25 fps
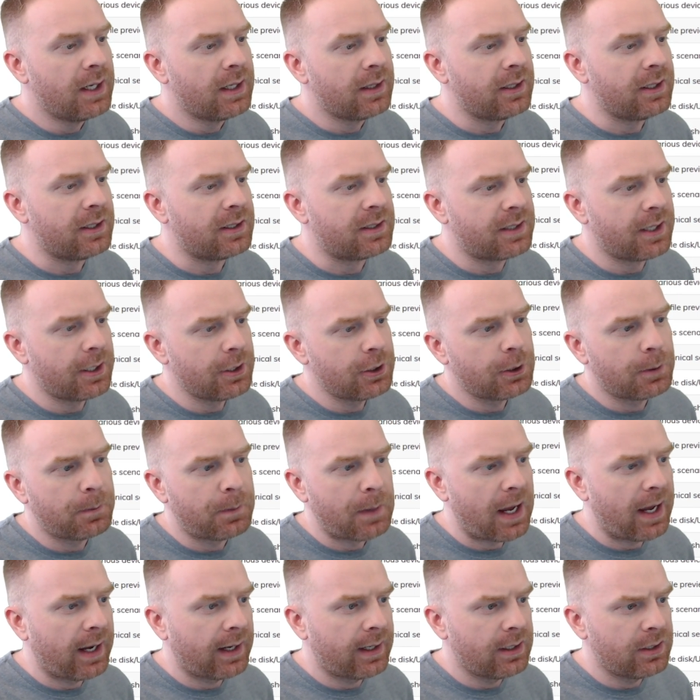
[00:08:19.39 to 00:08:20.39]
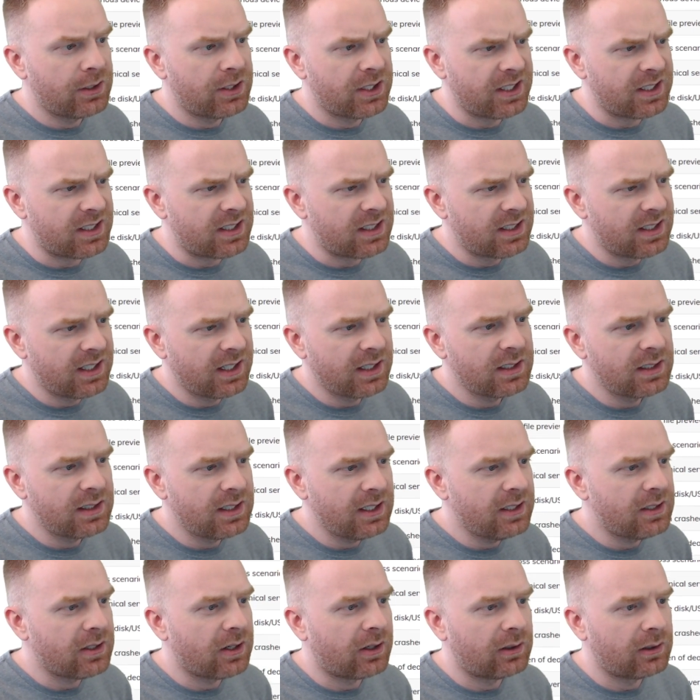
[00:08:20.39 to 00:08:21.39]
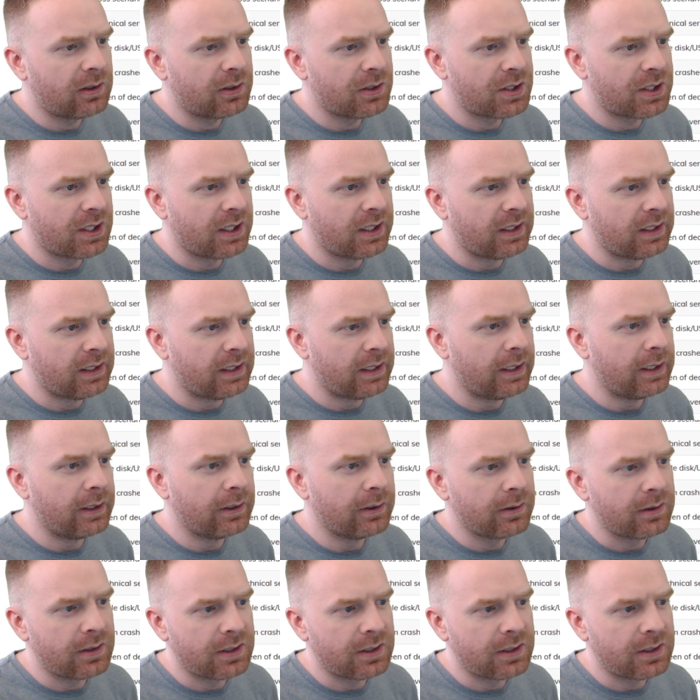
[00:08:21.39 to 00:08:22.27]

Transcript: The Essential package is $60 a year,